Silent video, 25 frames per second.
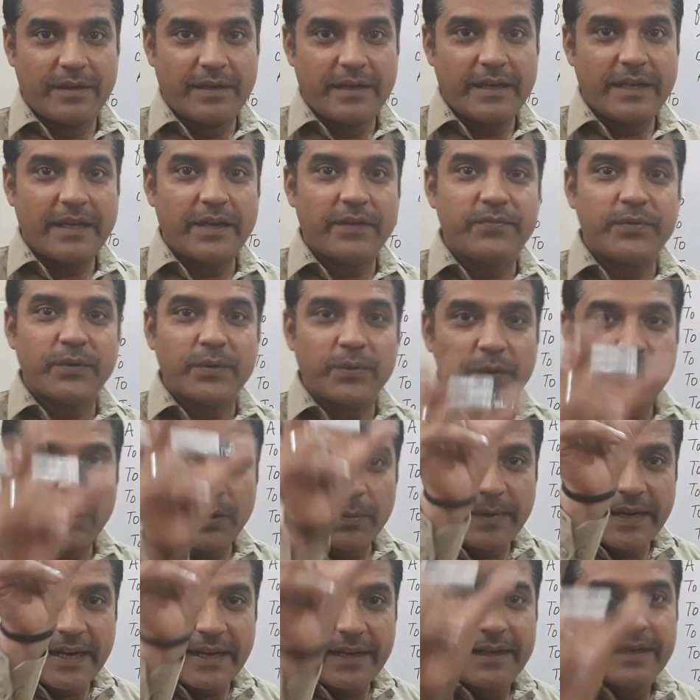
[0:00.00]
if you go
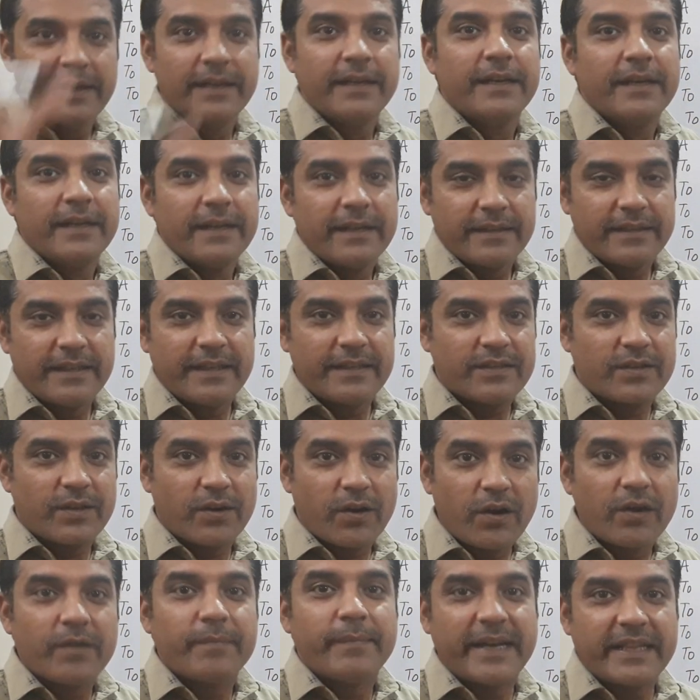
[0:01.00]
by this
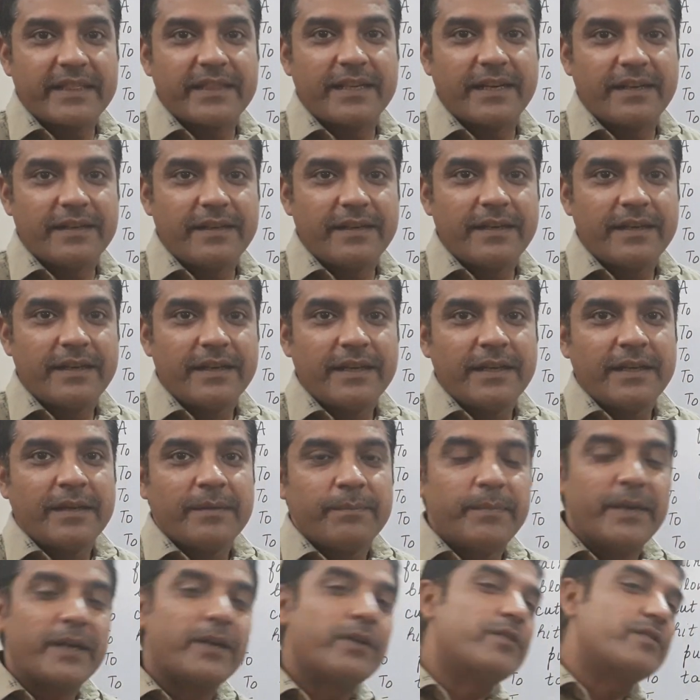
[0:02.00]
wrong method.
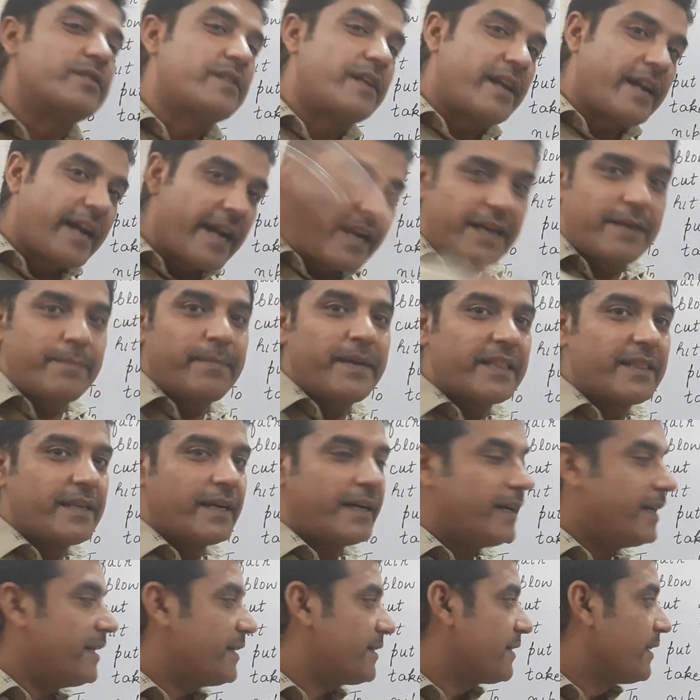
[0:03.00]
Because the right
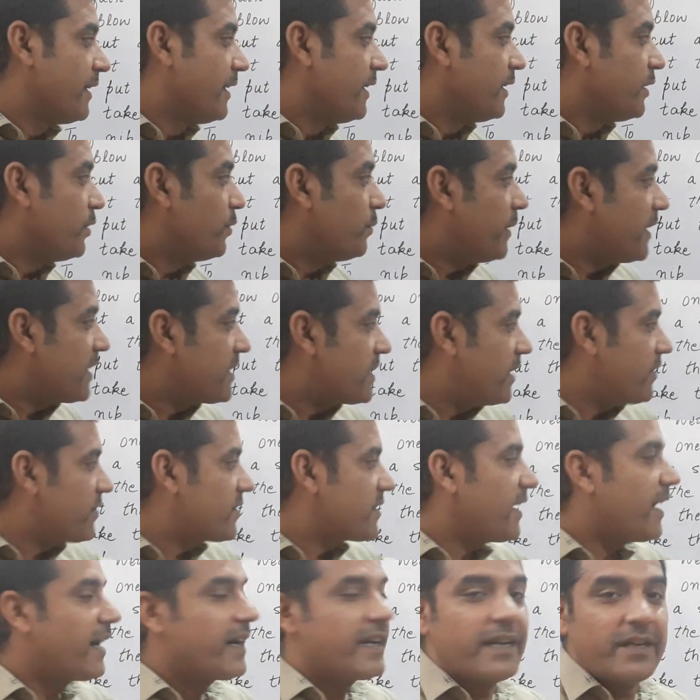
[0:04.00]
method is, you must have
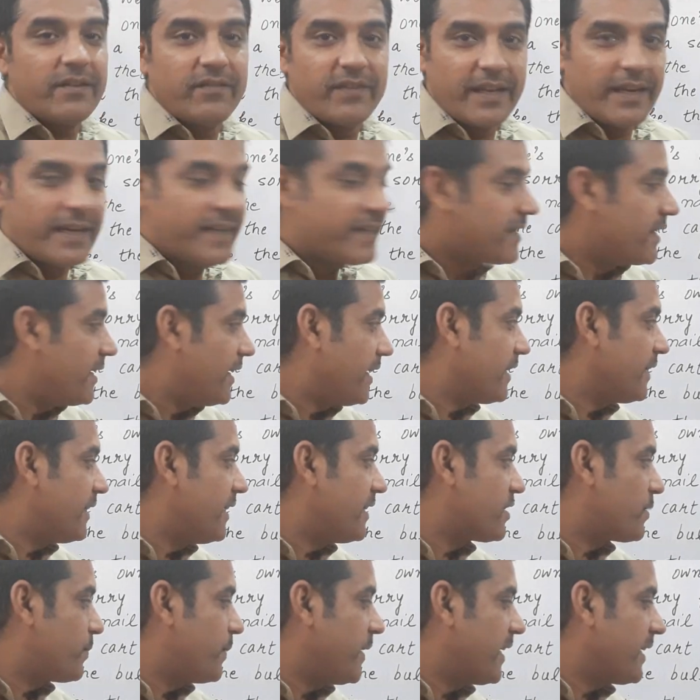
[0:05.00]
started with listening,
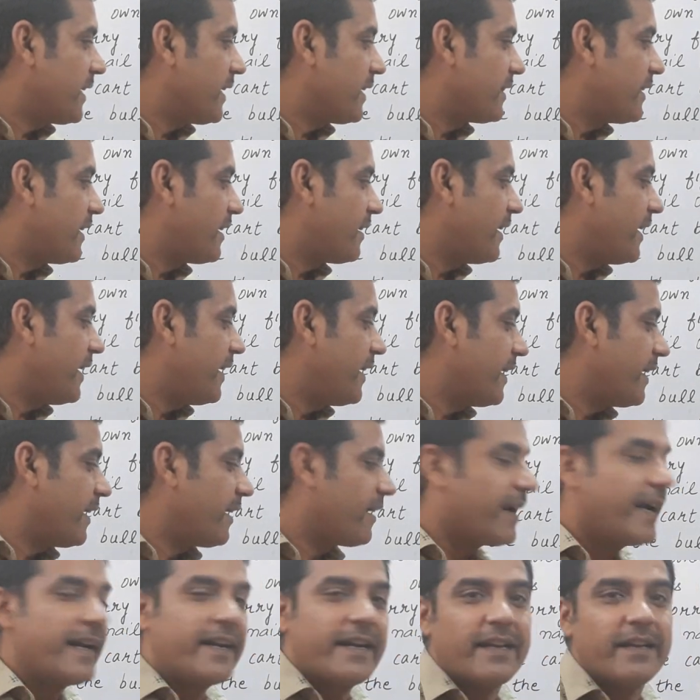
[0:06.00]
then speaking, then reading
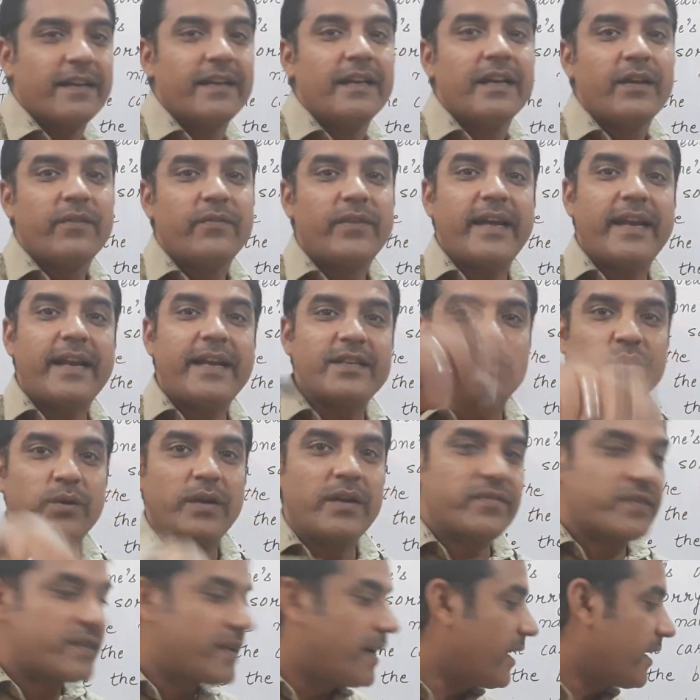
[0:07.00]
and writing, whereas you
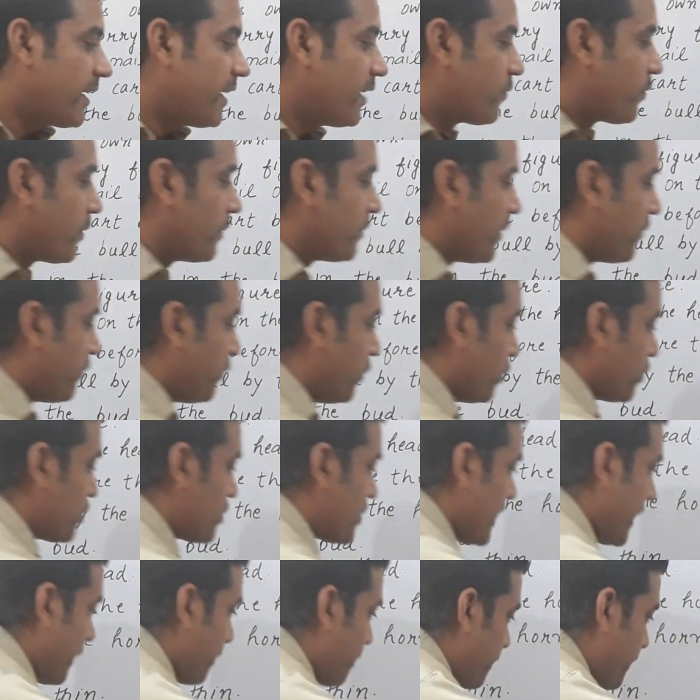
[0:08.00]
have started from the 4th
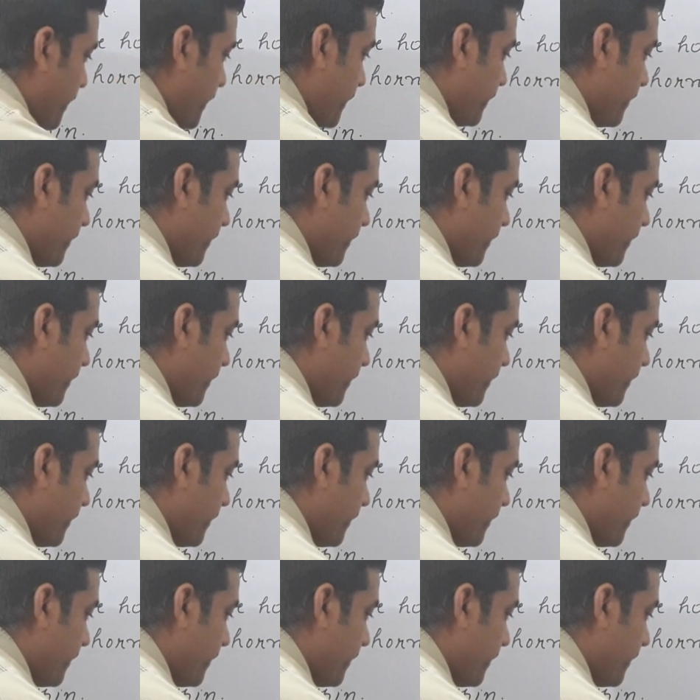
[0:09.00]
step.